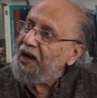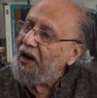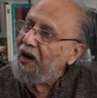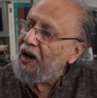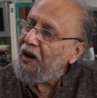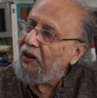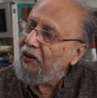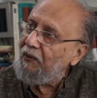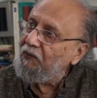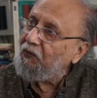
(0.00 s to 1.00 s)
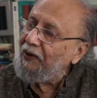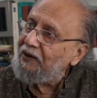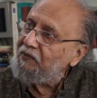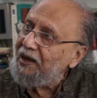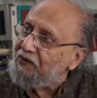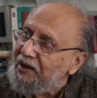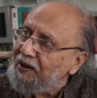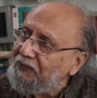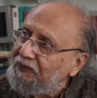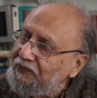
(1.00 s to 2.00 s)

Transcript: uh, one by one.